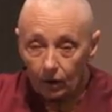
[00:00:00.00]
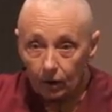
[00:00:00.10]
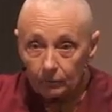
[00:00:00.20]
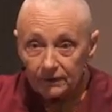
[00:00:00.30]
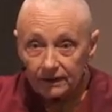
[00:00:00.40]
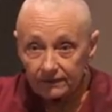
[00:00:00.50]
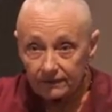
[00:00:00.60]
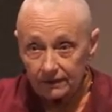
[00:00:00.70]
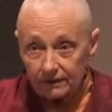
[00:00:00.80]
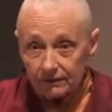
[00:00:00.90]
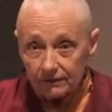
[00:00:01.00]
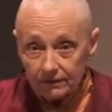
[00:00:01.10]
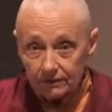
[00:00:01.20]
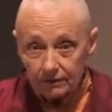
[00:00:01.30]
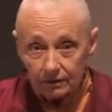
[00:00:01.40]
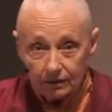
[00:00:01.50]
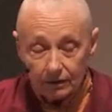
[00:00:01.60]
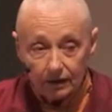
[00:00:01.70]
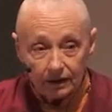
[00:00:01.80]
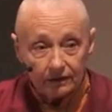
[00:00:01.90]
omniscience,
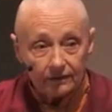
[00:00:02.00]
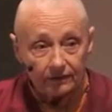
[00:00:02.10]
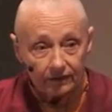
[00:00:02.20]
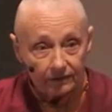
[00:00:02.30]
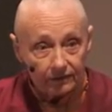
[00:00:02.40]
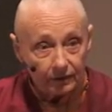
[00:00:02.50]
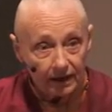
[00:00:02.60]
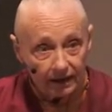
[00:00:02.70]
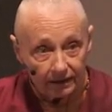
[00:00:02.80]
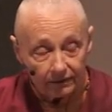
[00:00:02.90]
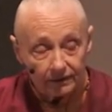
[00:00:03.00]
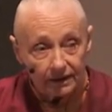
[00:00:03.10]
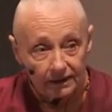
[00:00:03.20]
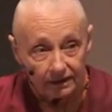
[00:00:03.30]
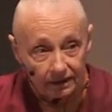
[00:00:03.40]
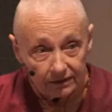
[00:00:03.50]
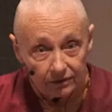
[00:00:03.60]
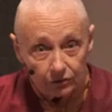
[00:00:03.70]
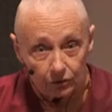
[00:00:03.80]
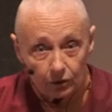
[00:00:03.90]
in the sense that anything he
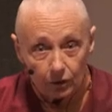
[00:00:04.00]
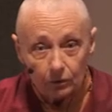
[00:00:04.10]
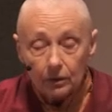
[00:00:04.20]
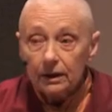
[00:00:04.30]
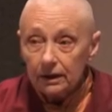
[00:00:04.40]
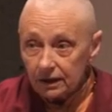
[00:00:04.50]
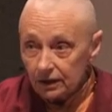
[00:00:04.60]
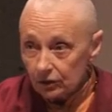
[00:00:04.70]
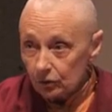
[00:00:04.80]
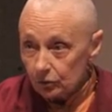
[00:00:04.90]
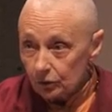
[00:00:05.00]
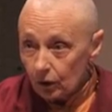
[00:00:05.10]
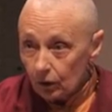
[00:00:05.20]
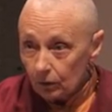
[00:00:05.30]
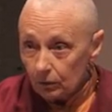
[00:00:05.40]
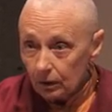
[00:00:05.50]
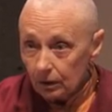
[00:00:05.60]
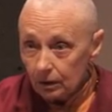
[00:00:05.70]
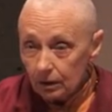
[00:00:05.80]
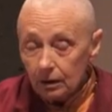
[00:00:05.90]
needed to know, he could know.
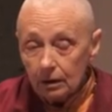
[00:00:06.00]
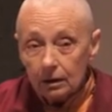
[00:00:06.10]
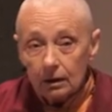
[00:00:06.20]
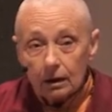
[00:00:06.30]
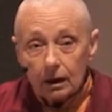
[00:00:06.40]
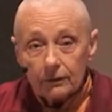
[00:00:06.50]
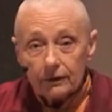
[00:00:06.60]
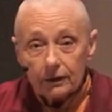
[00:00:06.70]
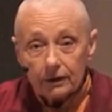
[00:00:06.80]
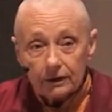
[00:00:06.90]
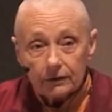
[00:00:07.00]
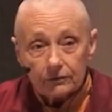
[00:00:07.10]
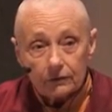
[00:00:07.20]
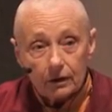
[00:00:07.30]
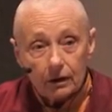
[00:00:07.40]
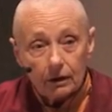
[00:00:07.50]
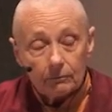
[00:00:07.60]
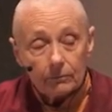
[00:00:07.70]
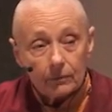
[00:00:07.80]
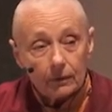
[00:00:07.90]
There is
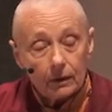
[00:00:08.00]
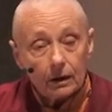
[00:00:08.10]
an